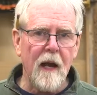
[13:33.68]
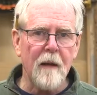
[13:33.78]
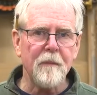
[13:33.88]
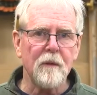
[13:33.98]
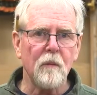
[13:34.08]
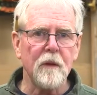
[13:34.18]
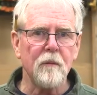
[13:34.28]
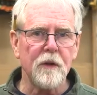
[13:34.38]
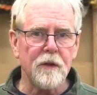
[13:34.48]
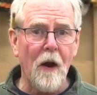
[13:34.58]
happen
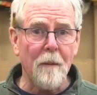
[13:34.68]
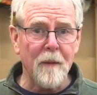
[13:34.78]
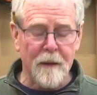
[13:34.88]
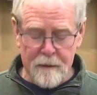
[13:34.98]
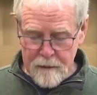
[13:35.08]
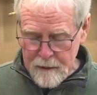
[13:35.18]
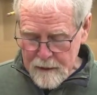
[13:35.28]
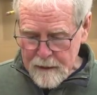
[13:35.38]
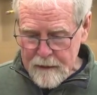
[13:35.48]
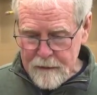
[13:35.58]
when we're sharpening
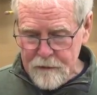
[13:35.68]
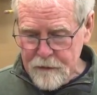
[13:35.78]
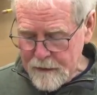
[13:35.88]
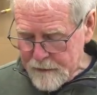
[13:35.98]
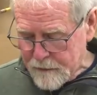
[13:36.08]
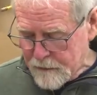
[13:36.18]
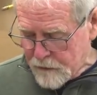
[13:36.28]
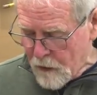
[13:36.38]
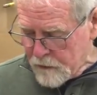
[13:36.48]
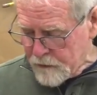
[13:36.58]
is that
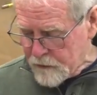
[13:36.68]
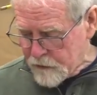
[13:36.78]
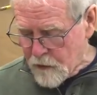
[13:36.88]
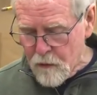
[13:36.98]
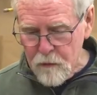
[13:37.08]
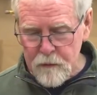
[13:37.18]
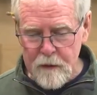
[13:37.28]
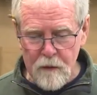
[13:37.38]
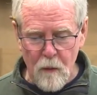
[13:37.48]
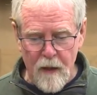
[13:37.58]
the stone
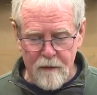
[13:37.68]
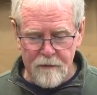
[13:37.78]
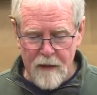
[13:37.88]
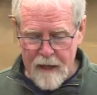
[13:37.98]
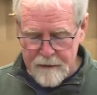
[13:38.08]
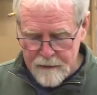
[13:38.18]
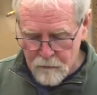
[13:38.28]
can go out of flat.